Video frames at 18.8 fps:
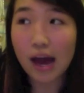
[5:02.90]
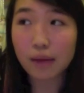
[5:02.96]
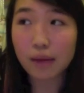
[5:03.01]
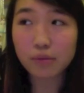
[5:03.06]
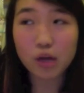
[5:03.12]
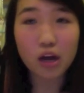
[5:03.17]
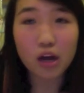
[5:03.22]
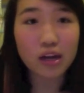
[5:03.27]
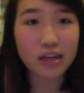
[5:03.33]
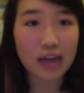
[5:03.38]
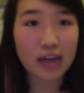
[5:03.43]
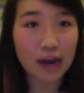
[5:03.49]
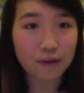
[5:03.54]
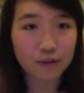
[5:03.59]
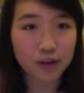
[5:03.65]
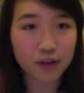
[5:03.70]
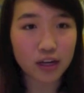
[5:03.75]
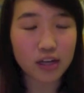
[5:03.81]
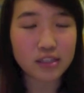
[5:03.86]
not in
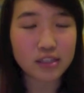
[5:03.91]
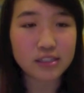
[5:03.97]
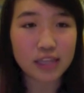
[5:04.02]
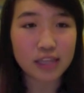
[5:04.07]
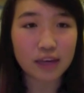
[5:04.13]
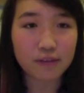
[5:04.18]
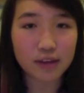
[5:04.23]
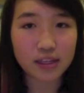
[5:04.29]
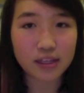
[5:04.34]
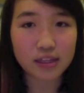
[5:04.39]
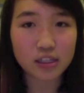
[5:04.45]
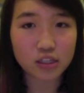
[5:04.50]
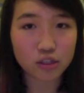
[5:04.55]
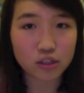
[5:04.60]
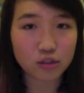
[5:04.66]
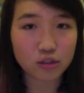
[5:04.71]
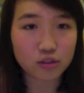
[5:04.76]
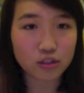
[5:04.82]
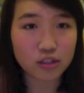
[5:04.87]
Africa saving the
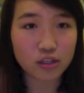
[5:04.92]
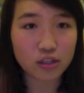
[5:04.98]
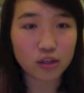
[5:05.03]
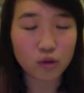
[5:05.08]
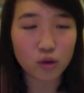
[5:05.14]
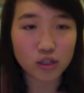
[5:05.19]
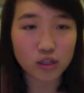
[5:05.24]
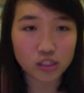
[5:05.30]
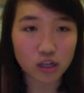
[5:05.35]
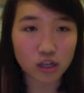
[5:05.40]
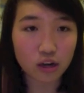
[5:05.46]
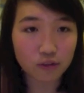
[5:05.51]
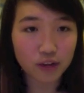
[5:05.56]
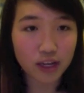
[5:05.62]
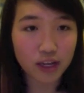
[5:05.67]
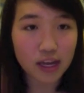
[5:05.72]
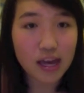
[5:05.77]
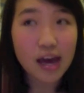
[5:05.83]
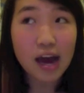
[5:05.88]
children who are
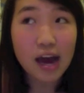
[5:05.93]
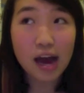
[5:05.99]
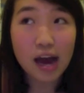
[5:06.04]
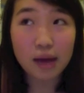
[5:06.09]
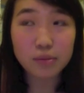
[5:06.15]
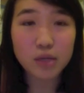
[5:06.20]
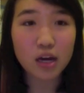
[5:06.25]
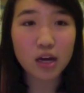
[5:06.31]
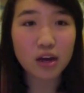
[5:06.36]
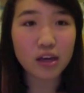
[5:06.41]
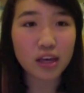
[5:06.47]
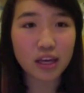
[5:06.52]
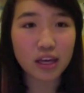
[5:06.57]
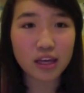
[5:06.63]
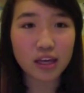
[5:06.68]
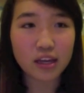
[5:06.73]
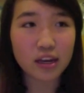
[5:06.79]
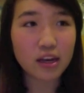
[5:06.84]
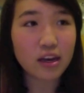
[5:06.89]
starving. I'm not
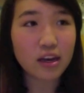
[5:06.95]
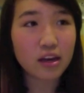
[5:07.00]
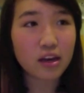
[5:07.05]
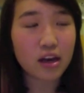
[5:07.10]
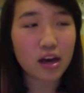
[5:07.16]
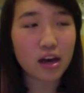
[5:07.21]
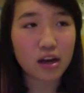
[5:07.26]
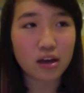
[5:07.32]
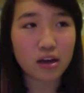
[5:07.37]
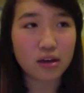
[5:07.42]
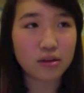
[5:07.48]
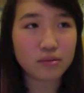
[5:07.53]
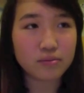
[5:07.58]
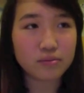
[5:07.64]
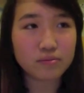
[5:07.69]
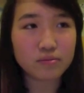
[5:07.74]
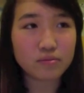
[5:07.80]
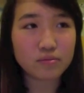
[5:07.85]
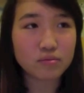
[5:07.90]
in
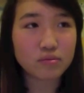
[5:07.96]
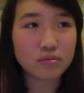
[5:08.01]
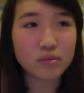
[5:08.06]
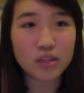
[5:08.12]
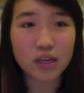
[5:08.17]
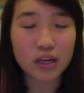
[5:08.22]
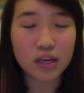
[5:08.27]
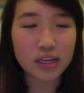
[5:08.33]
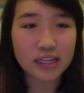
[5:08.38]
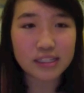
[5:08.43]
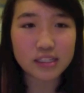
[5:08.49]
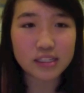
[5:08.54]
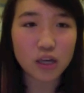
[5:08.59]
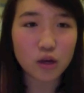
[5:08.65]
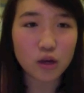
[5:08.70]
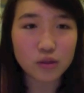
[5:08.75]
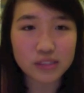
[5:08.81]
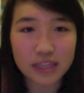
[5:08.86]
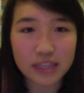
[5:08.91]
the East
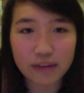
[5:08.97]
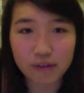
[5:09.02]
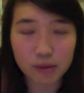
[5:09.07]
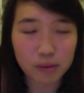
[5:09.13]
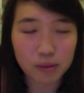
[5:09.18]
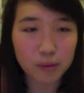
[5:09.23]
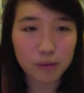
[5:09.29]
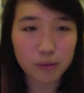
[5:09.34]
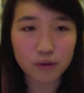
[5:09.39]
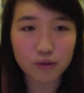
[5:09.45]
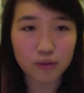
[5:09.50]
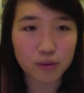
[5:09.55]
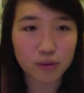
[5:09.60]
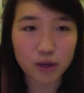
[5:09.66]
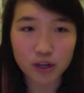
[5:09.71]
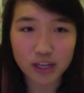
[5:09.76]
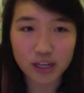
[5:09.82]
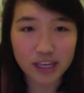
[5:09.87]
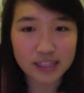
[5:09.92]
Coast saving people from
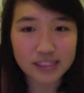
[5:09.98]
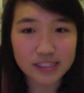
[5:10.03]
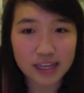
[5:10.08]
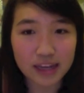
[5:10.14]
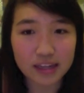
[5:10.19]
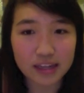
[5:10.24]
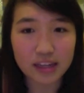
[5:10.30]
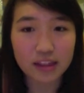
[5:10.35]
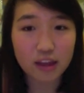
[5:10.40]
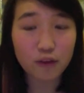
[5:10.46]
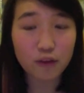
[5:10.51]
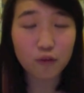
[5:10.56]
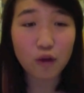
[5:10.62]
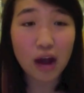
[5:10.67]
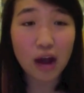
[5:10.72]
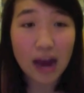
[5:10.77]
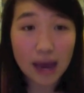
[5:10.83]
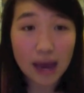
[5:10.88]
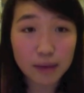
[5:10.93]
Hurricane Sandy.
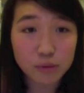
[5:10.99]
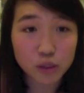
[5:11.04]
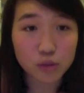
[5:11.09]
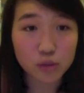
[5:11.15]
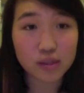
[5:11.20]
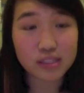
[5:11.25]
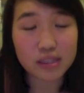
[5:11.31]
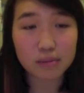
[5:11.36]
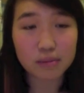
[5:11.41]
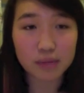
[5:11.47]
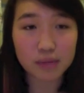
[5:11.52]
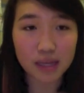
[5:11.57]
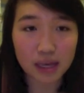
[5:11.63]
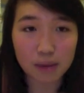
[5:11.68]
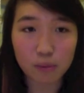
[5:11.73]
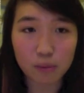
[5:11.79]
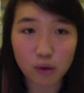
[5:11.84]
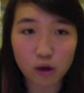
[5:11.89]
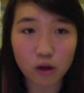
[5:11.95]
Therefore, I'm doing something
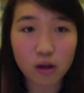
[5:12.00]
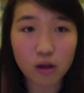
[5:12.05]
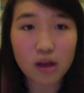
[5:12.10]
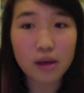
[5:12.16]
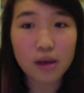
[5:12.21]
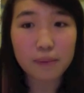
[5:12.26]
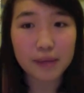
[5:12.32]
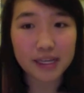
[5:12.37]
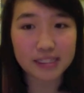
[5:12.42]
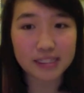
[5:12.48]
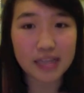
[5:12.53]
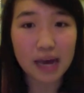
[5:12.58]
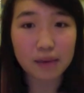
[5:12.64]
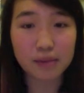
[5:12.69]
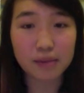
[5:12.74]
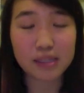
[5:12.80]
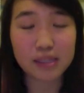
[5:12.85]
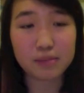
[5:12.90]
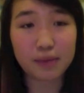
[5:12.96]
immoral because
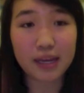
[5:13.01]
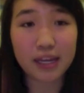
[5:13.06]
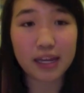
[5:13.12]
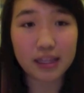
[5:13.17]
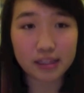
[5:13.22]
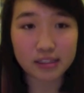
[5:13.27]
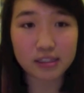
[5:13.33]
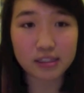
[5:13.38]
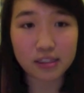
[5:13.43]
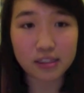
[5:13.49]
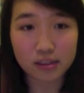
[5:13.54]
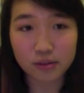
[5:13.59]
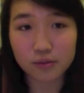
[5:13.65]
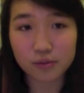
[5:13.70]
I'm explaining this to you.